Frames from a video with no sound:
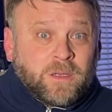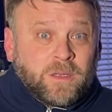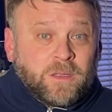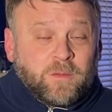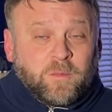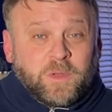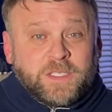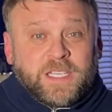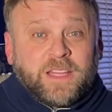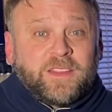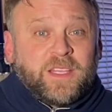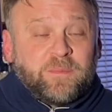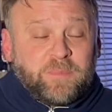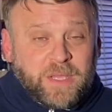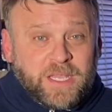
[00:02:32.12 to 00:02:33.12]
We said
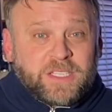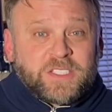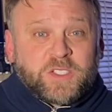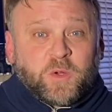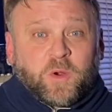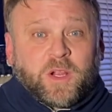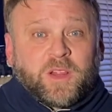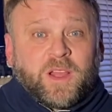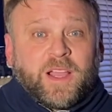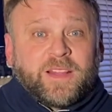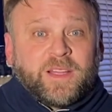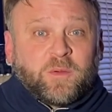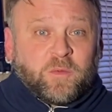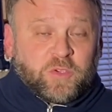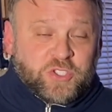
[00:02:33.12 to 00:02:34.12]
the biggest storyline
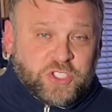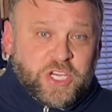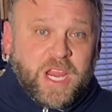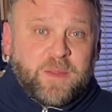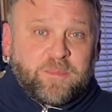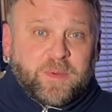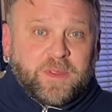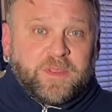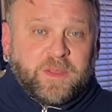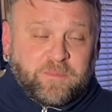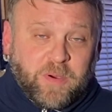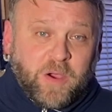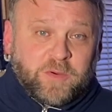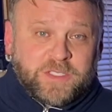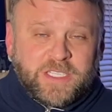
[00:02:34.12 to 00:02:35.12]
that will shape the
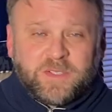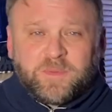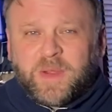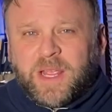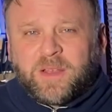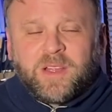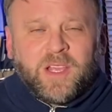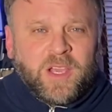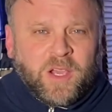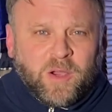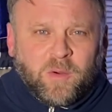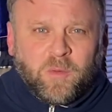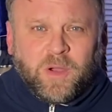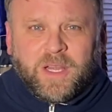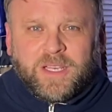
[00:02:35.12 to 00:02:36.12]
postseason. We had,
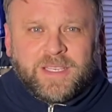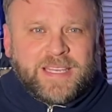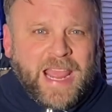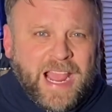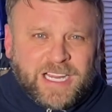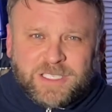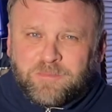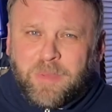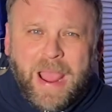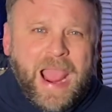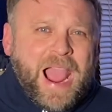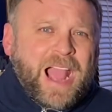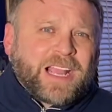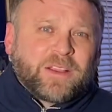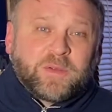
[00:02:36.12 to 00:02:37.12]
Dak's
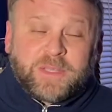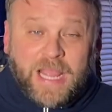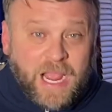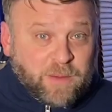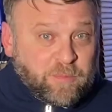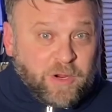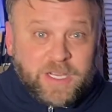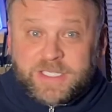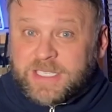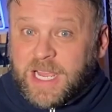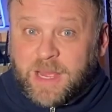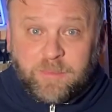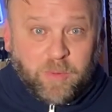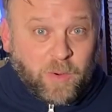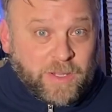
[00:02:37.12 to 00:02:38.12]
back with Dak
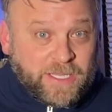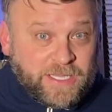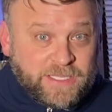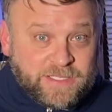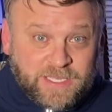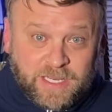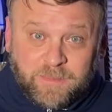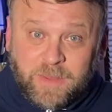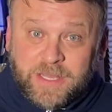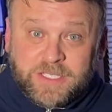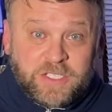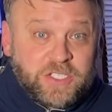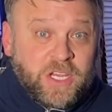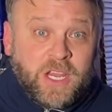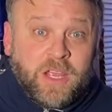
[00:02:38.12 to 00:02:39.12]
Prescott. Boy, he sent a
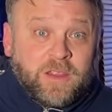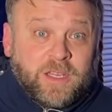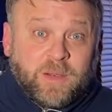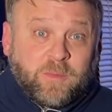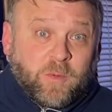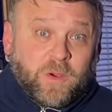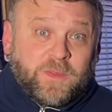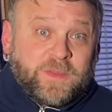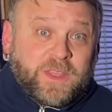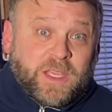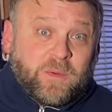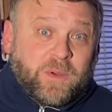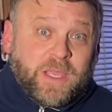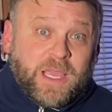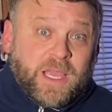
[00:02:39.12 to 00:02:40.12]
message. The number one thing
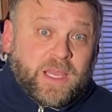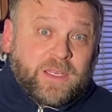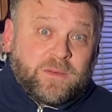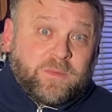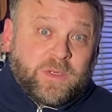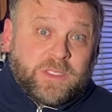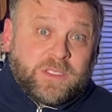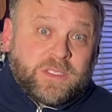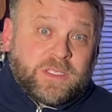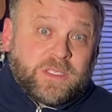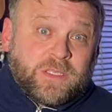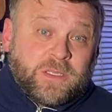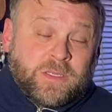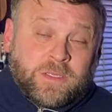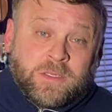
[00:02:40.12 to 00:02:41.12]
we had
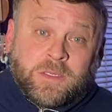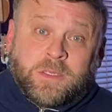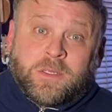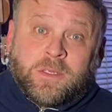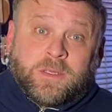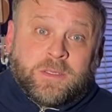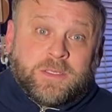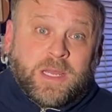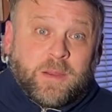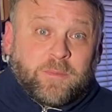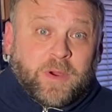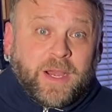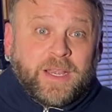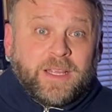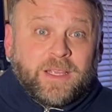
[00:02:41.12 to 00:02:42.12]
was Tom
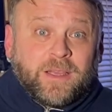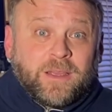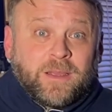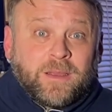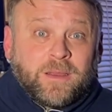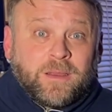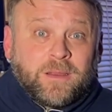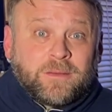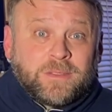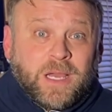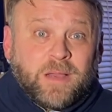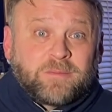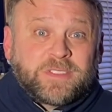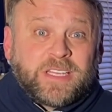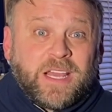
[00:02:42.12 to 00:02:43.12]
Brady.
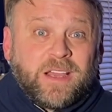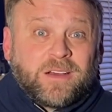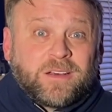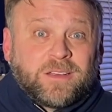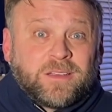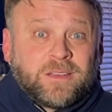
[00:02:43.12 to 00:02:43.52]
Tom's tail.